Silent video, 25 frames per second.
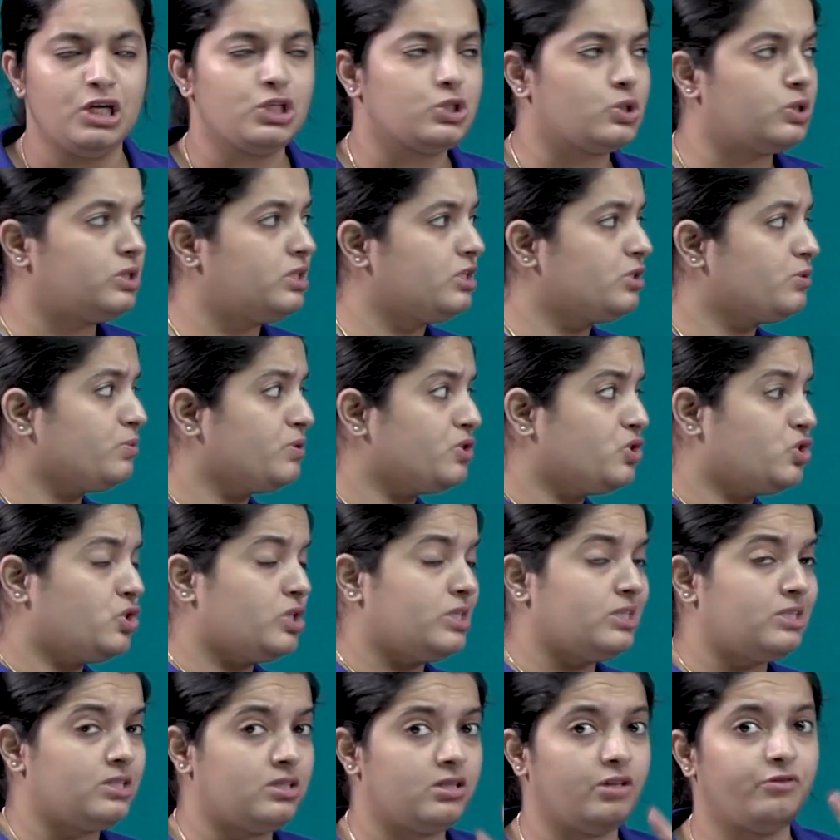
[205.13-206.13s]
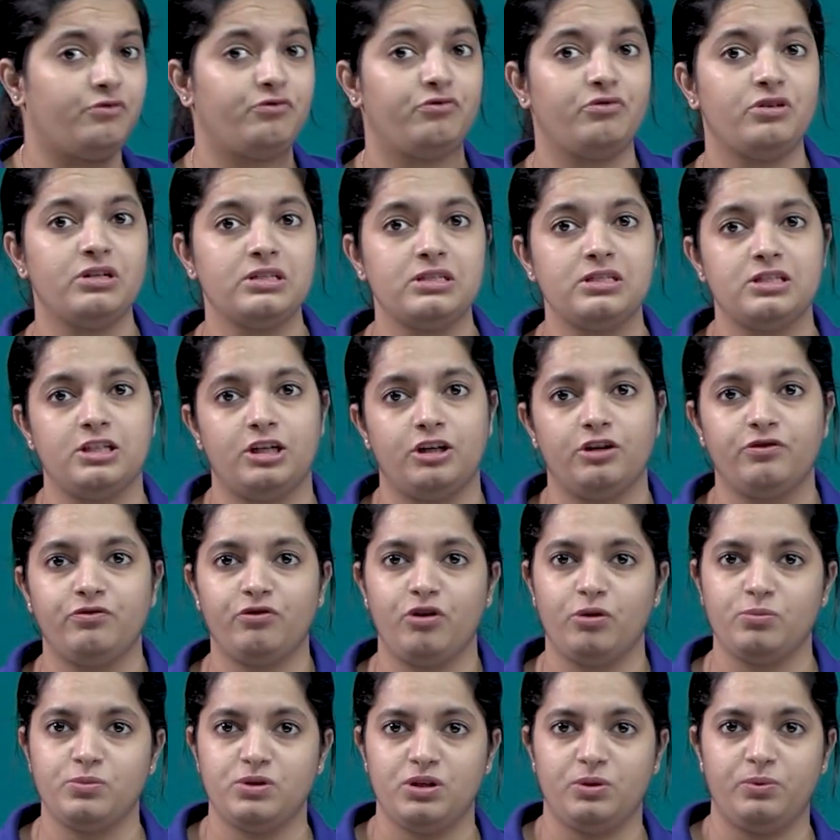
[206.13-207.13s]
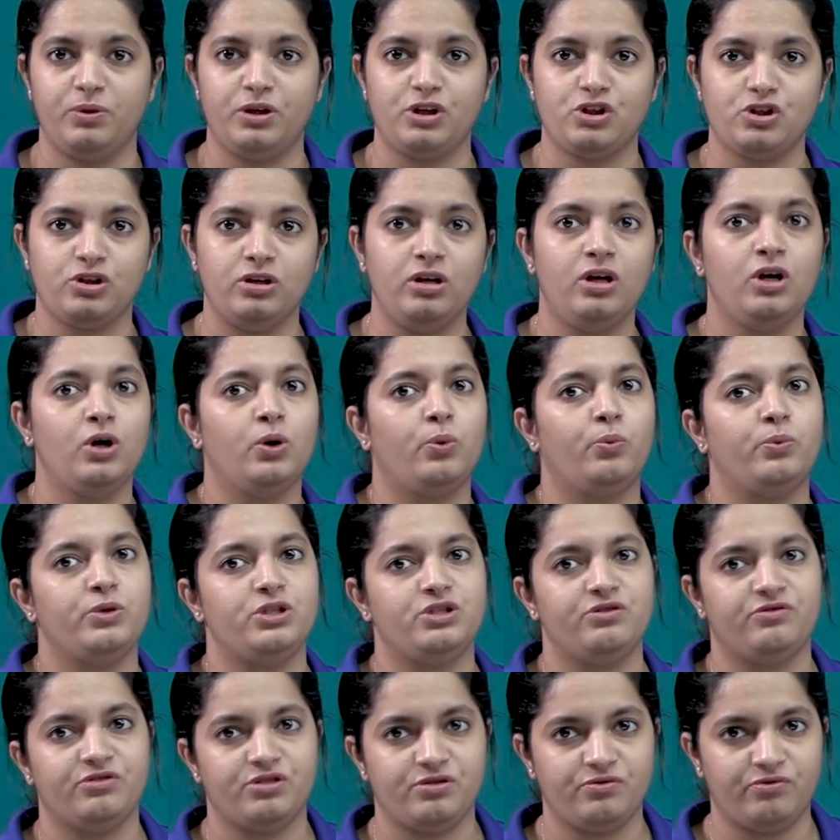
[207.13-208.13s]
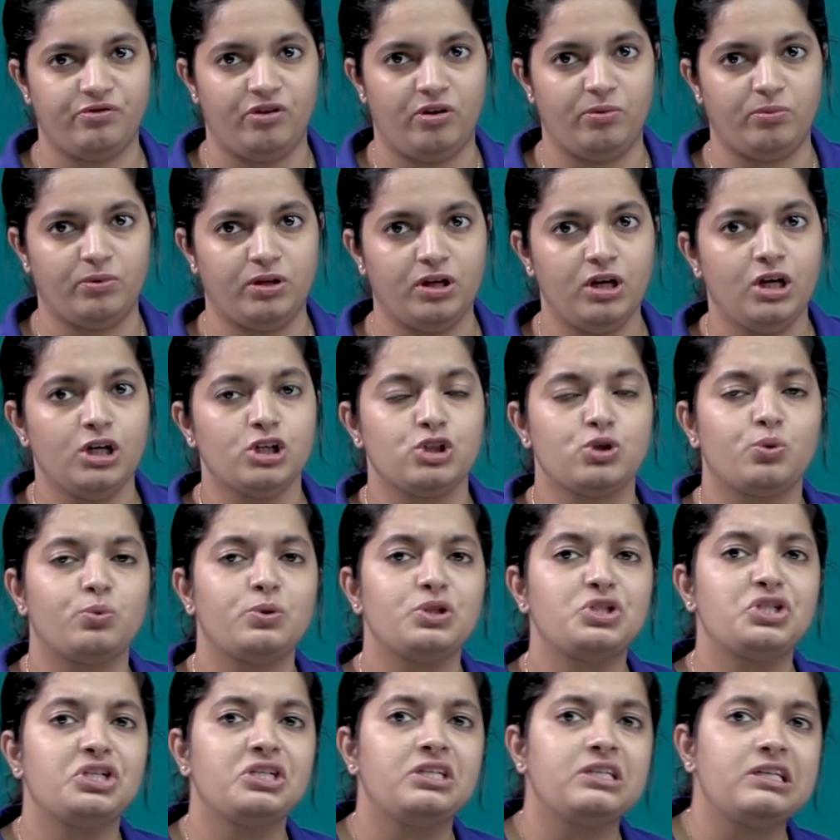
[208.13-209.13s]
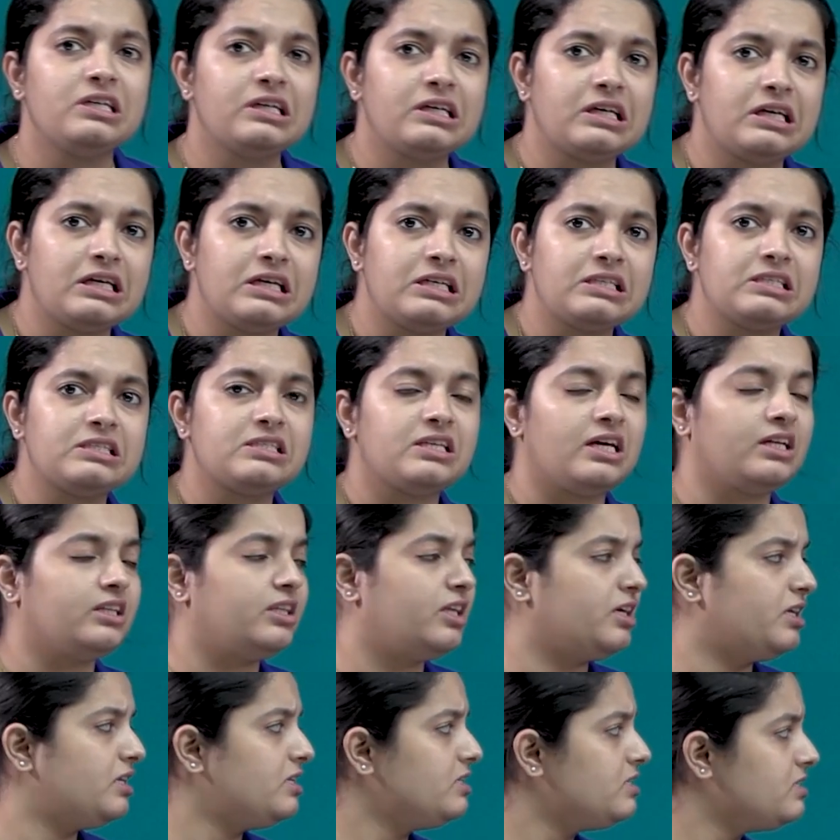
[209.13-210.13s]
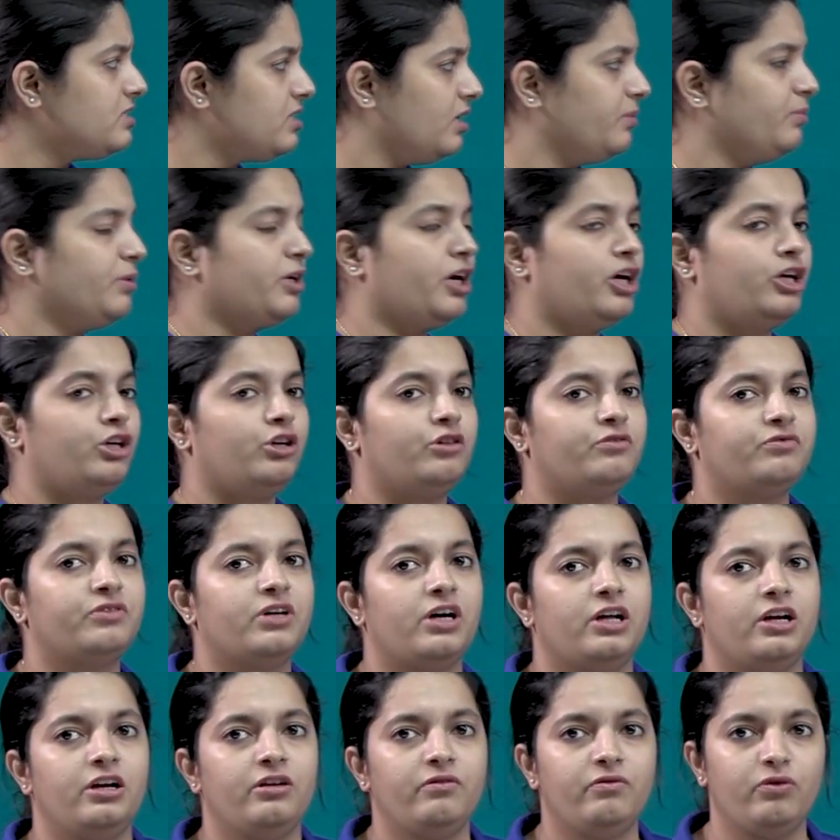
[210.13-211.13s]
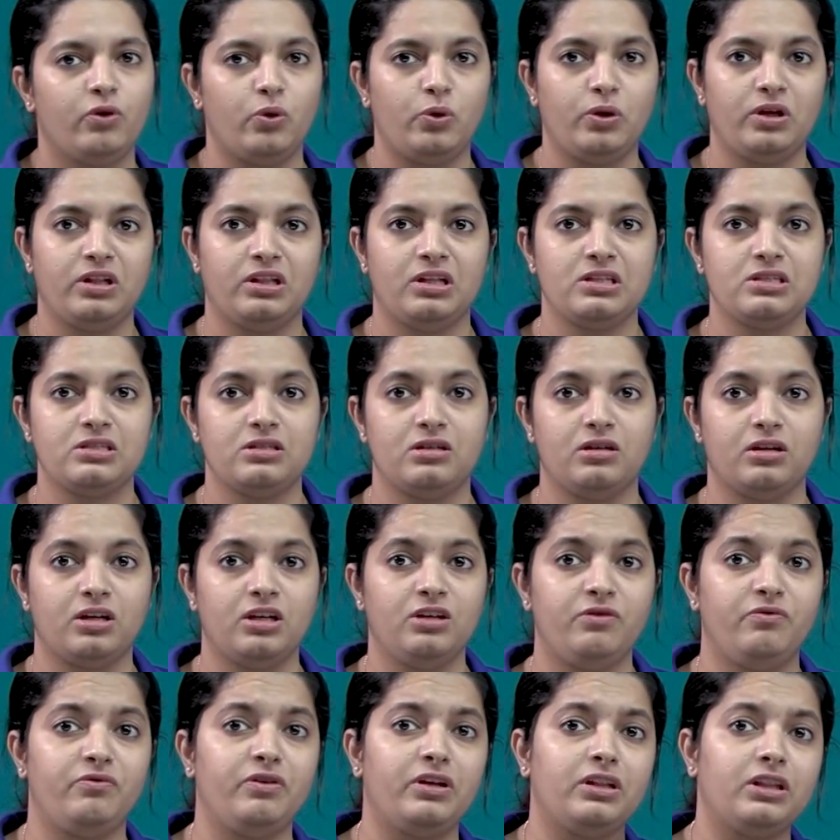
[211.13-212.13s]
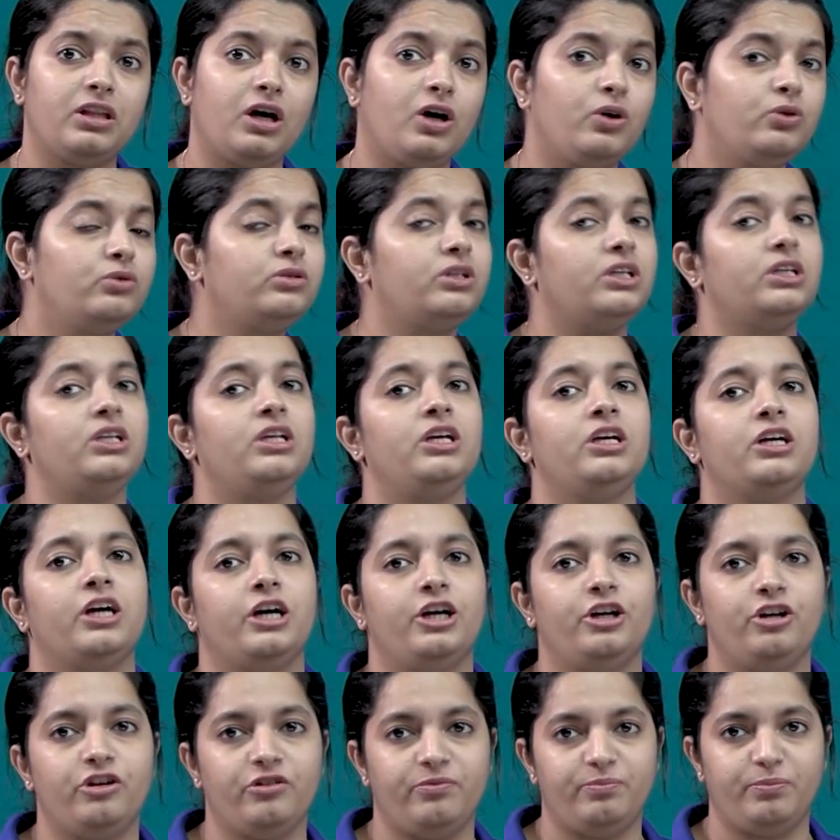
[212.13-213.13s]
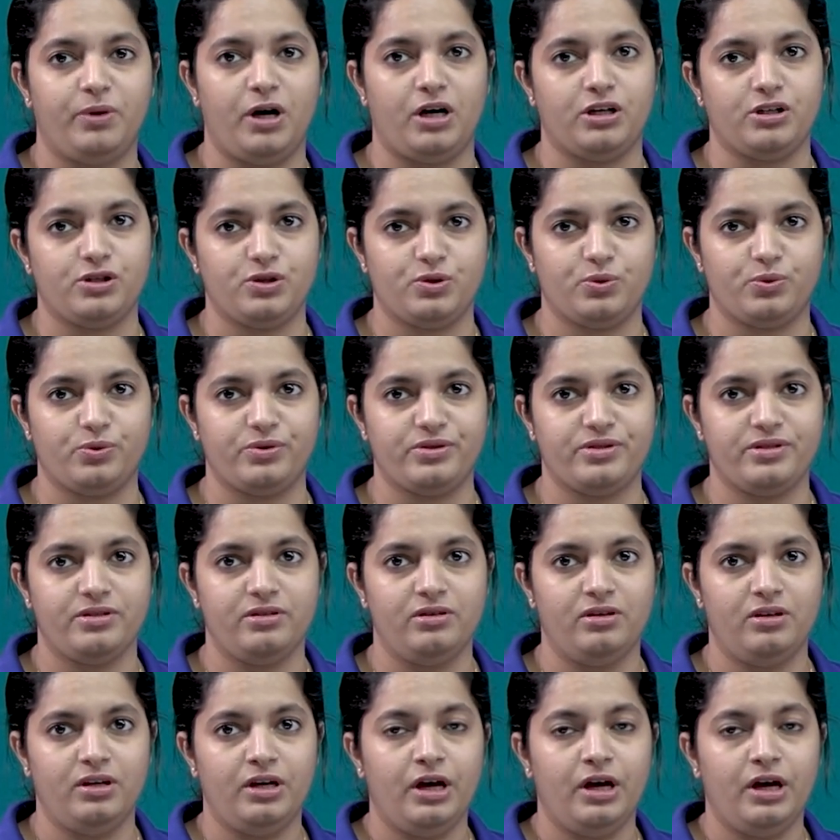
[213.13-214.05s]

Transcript: So this was just the first set of observation which was formed. So which indicates that there is some kind of current flowing in the circuit without any kind of power source.